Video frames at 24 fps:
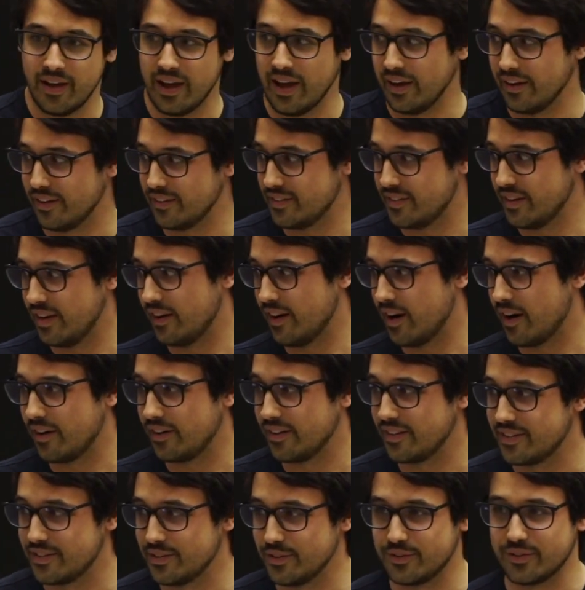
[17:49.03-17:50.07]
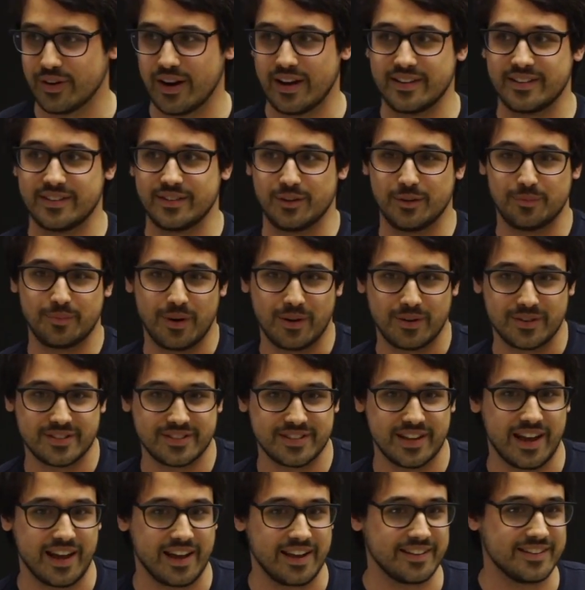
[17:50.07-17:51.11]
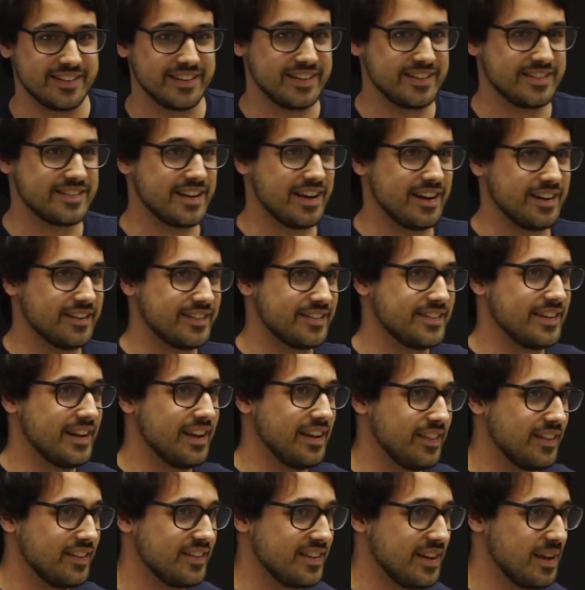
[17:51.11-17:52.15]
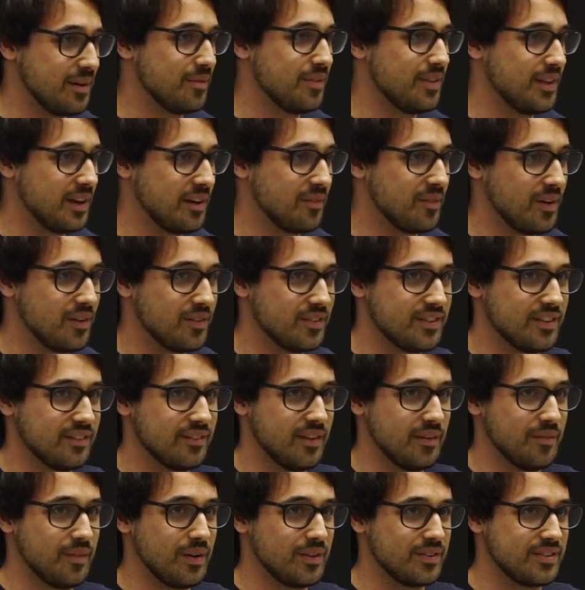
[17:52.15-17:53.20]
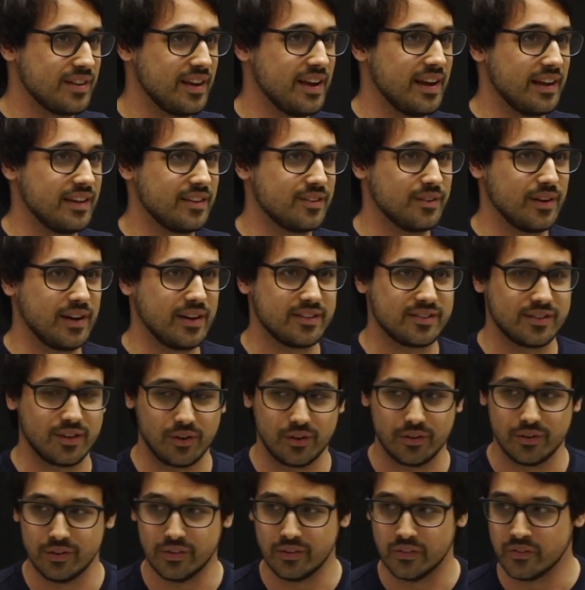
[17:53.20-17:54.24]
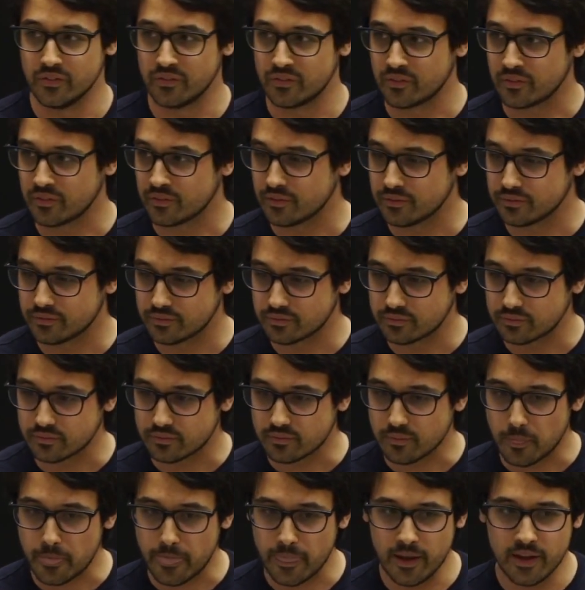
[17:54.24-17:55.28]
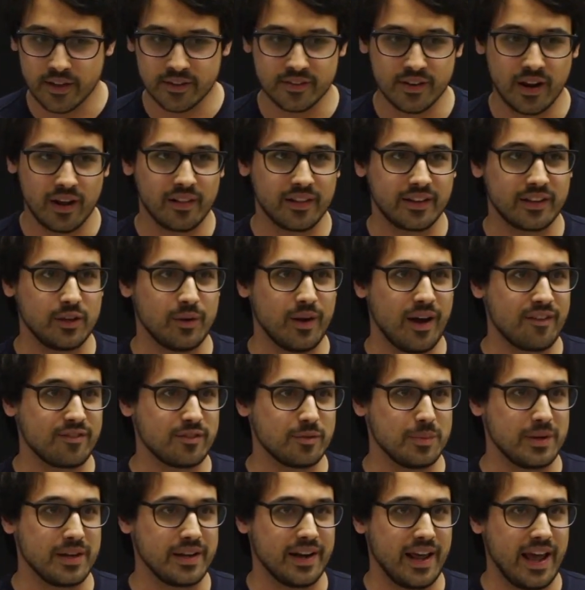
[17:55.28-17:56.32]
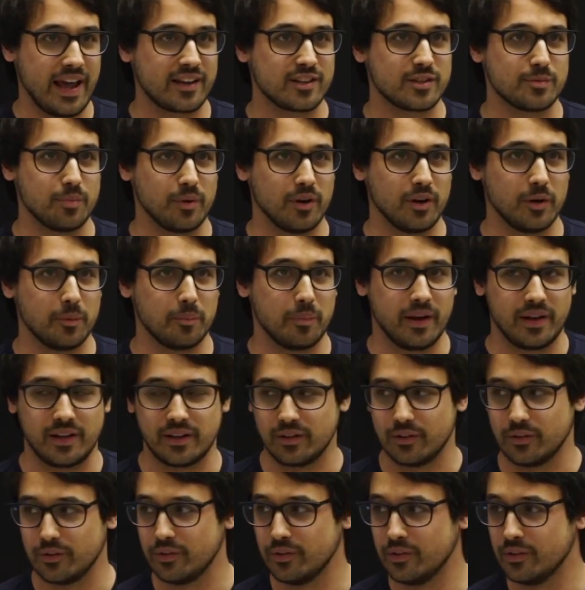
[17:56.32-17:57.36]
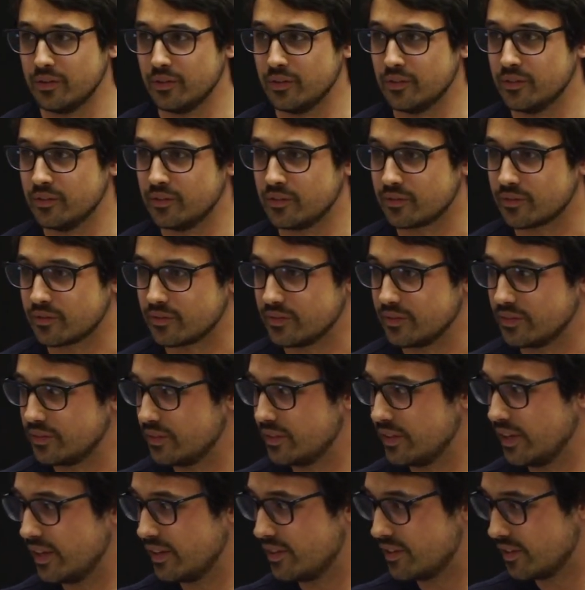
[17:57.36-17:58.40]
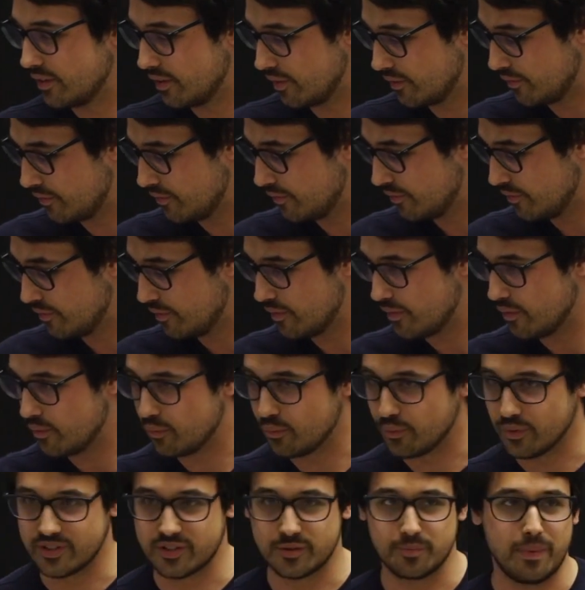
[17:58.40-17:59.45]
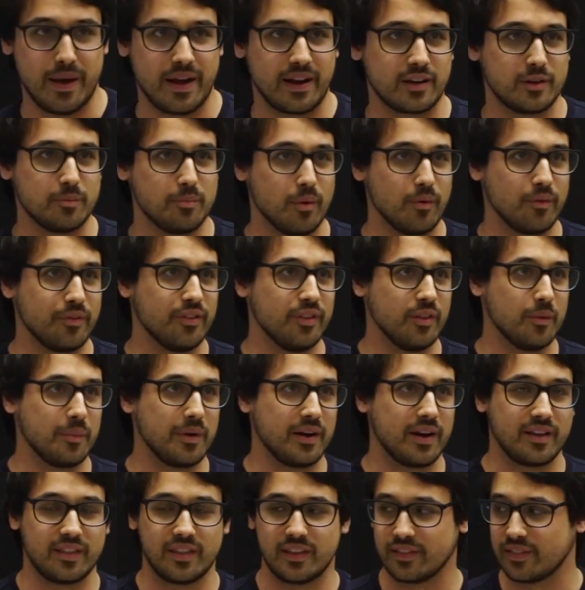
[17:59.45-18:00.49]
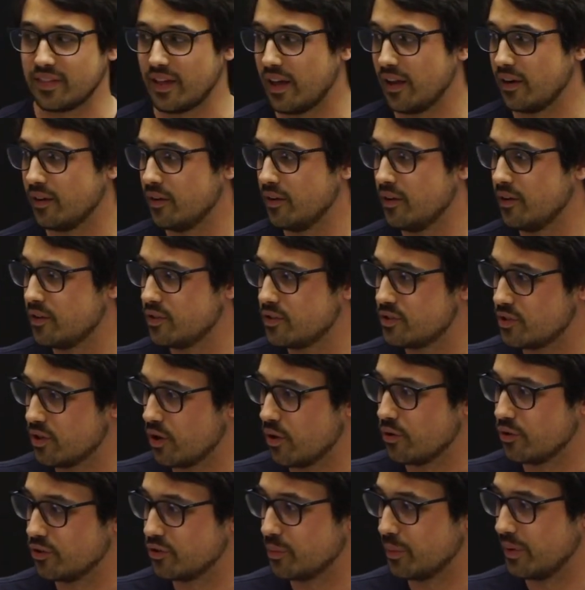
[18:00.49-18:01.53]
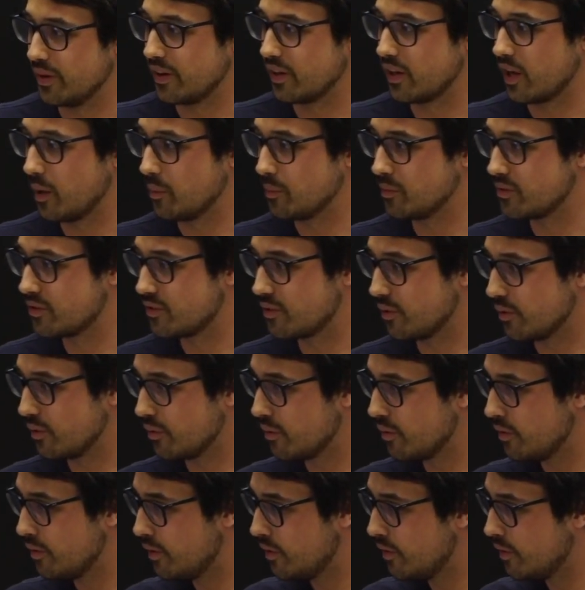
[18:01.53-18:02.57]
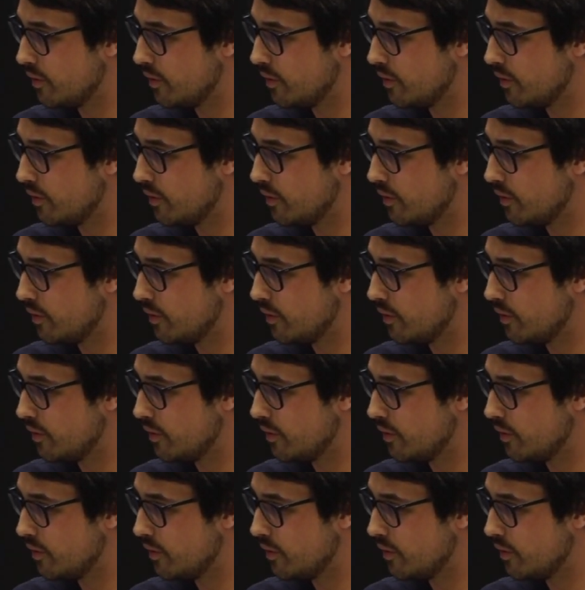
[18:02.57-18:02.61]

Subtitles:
And an artist who tries to approach science needs to understand the same thing about science, right? So it's not like you have to be an expert, but you need to respect both of them, and I think that shows when it comes through.